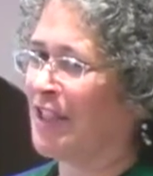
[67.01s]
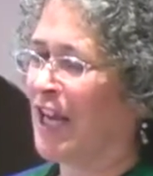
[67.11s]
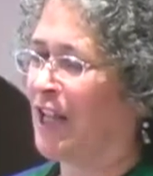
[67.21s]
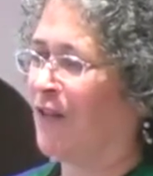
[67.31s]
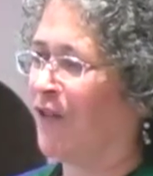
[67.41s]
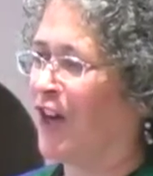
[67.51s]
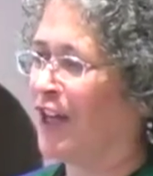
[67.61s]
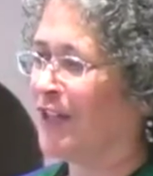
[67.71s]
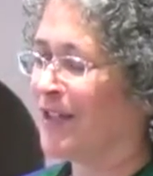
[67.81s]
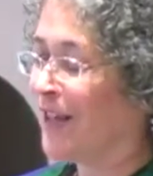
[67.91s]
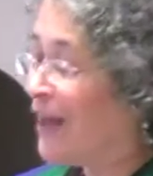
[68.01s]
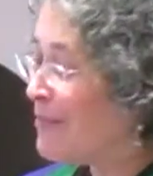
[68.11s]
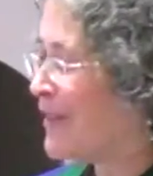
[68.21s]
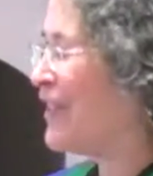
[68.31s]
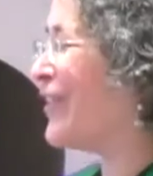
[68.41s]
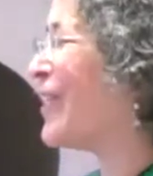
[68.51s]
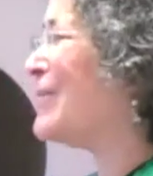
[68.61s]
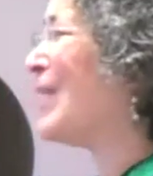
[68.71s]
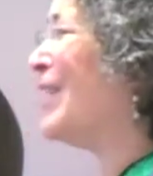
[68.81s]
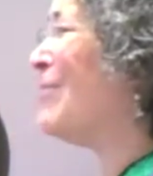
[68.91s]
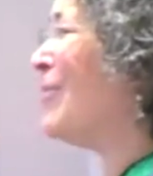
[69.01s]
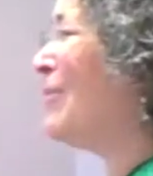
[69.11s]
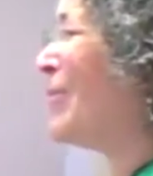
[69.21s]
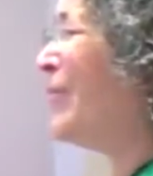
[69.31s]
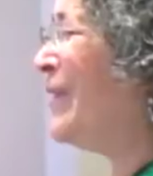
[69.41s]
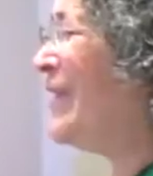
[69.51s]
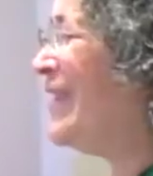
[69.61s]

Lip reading: televised, but here comes Honey Boo Boo.